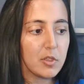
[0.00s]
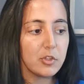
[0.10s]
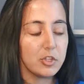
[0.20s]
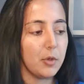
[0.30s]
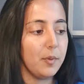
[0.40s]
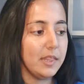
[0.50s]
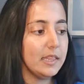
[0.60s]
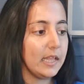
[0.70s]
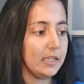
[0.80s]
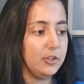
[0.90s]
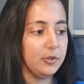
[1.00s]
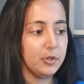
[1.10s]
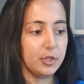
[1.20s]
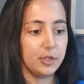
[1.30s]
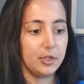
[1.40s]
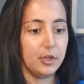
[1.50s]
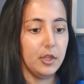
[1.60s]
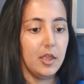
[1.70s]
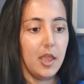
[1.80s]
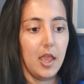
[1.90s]
So within that, you
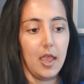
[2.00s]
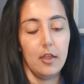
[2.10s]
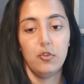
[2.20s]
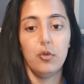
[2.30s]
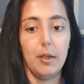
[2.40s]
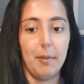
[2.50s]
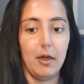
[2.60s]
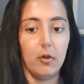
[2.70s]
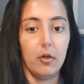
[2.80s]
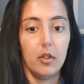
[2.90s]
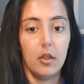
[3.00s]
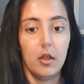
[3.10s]
can talk about,